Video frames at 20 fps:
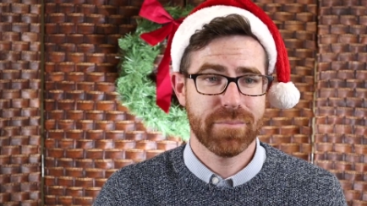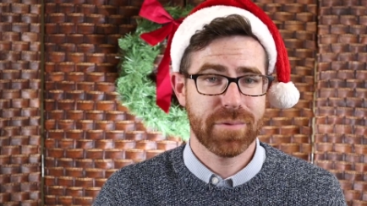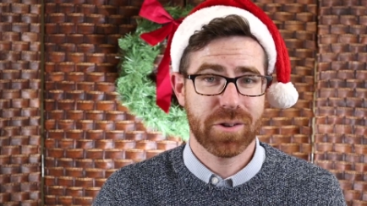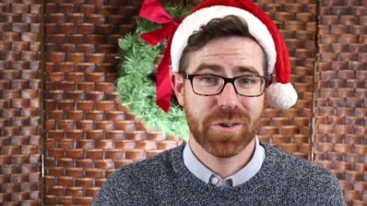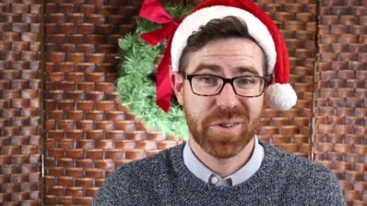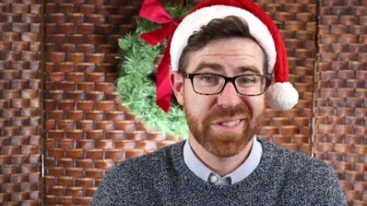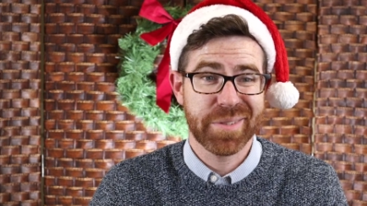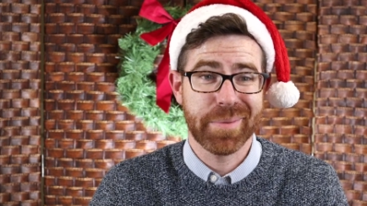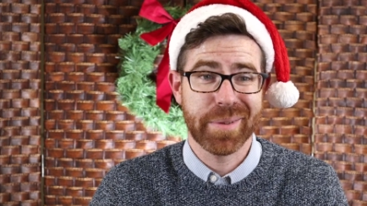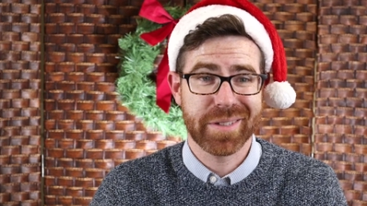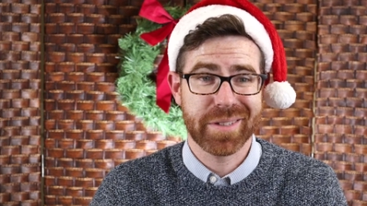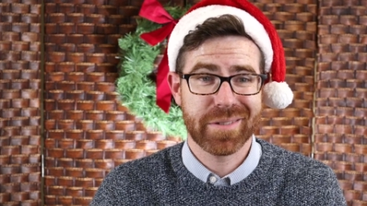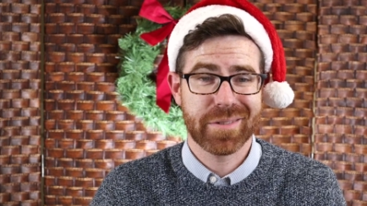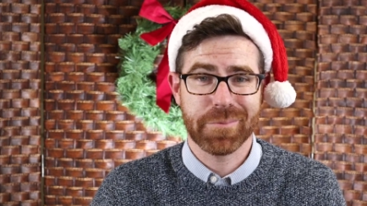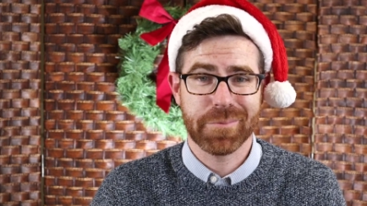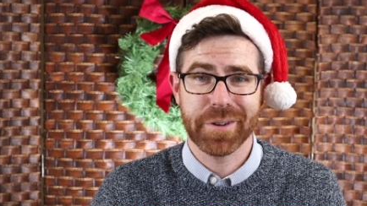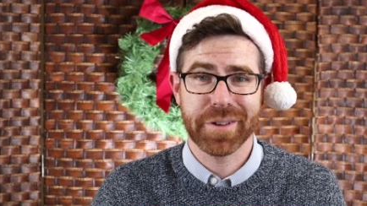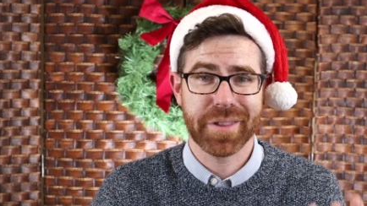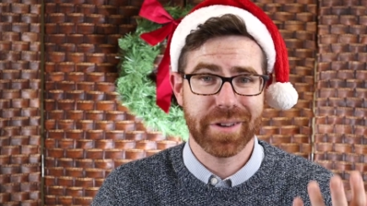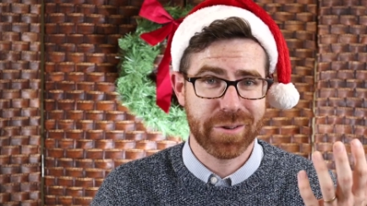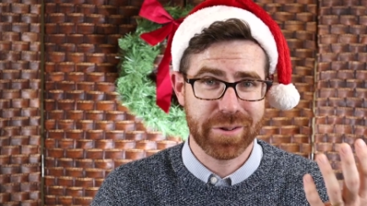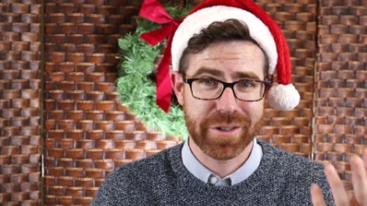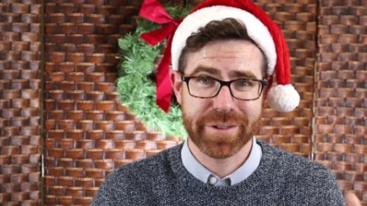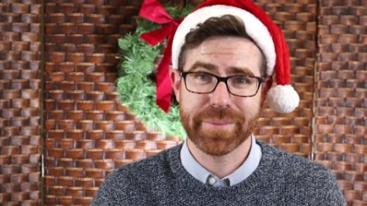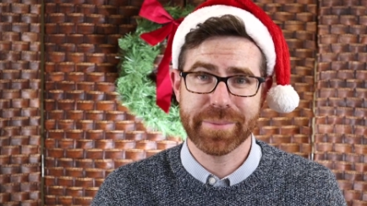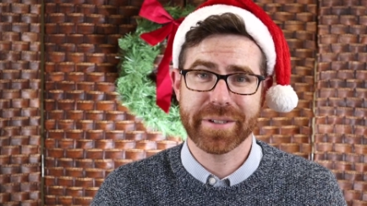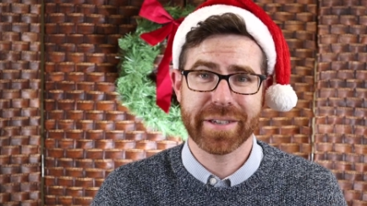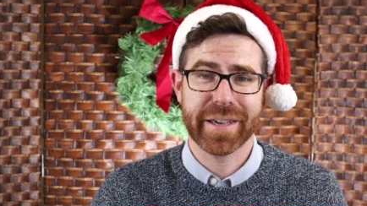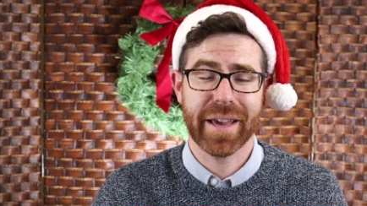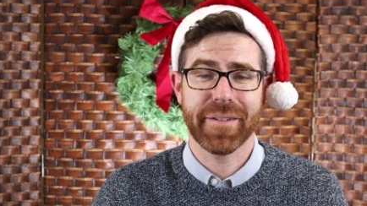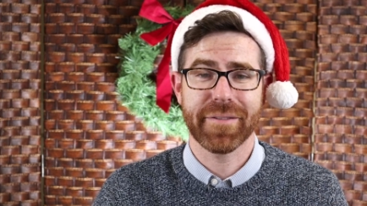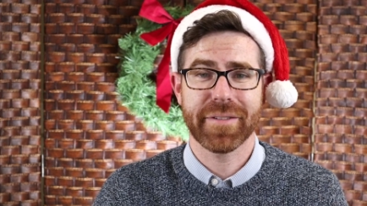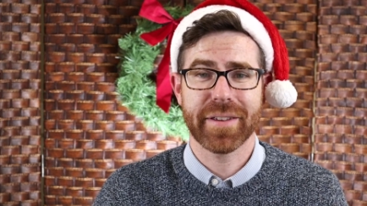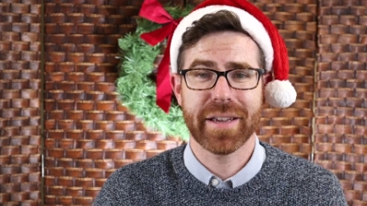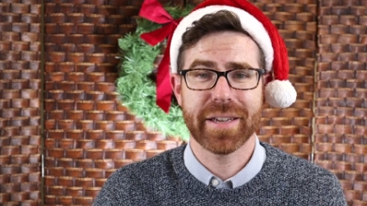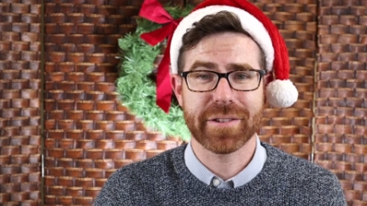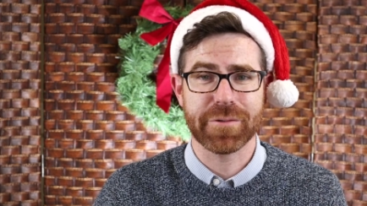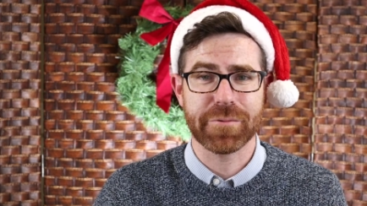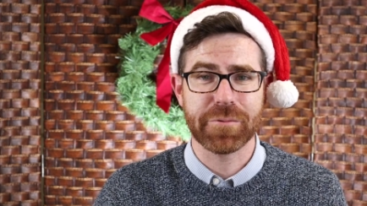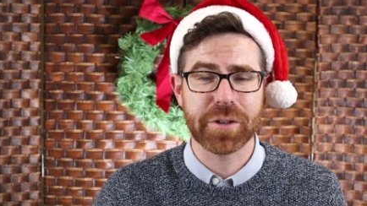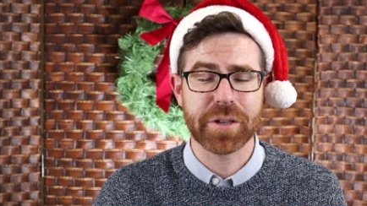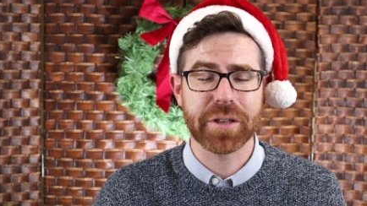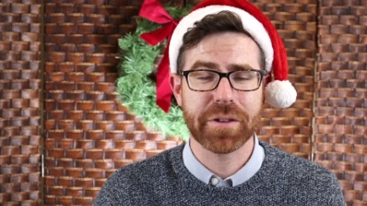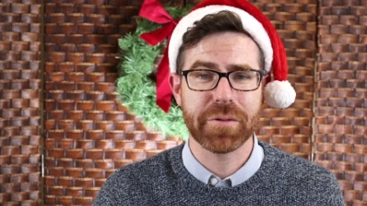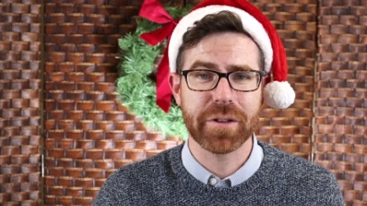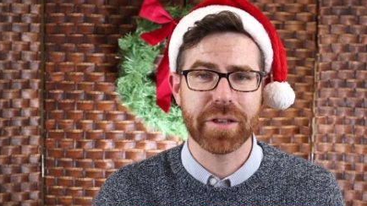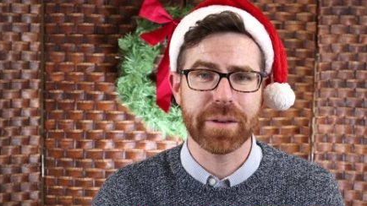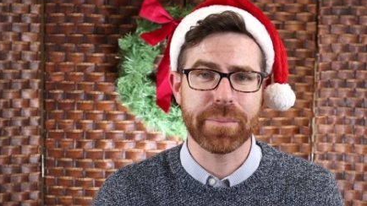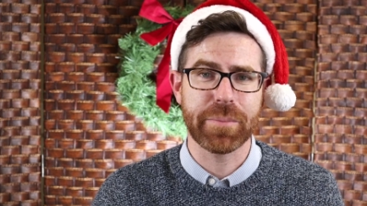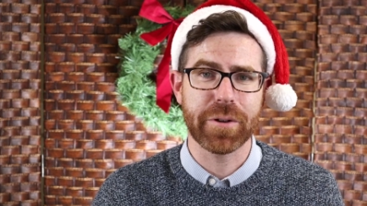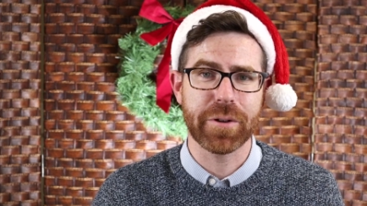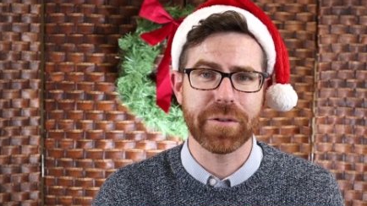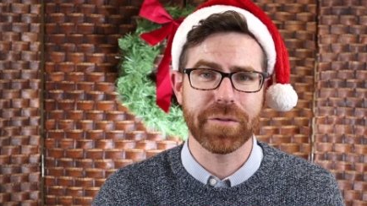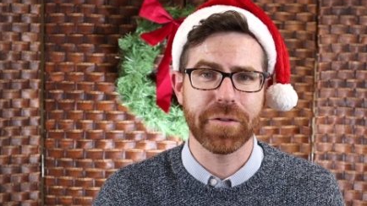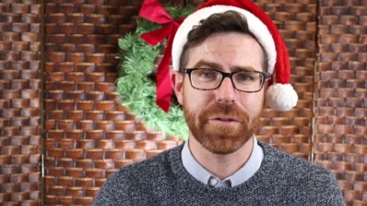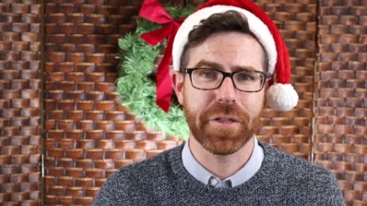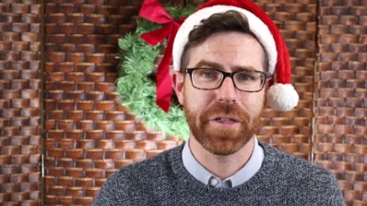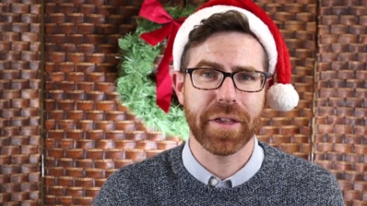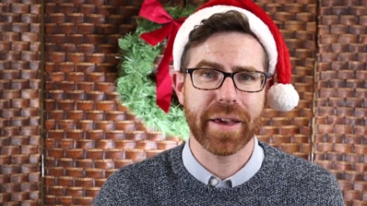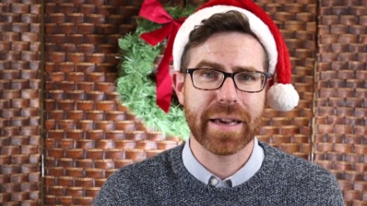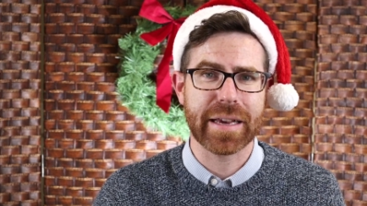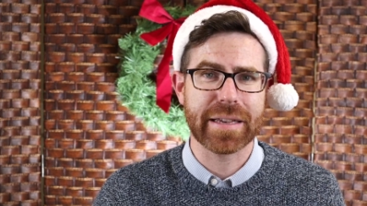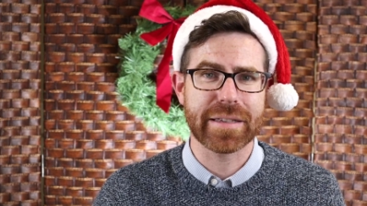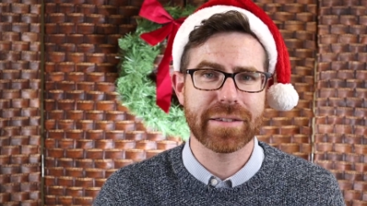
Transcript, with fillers: Christmas with a Christmas gift. It's a really, really beautiful thing.